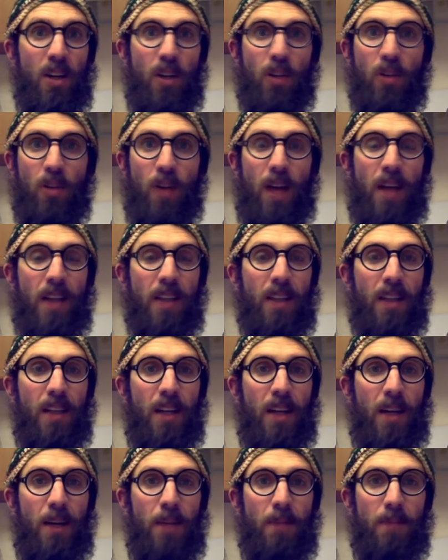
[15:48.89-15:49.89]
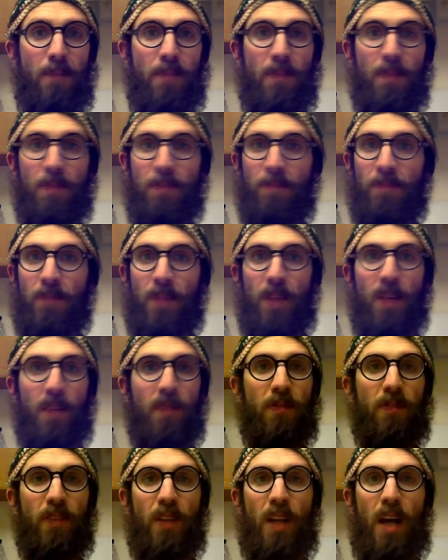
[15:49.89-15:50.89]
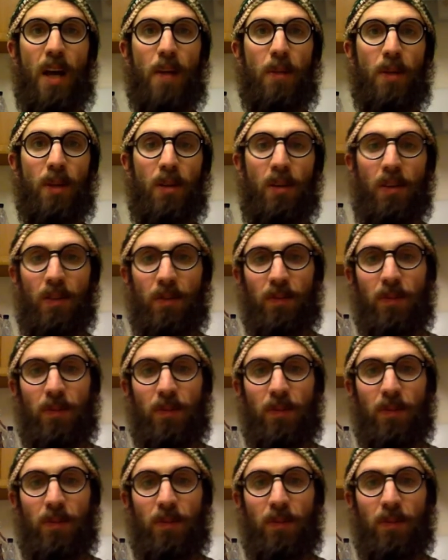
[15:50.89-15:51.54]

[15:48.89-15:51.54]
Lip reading: Grind it up. Phenomenal.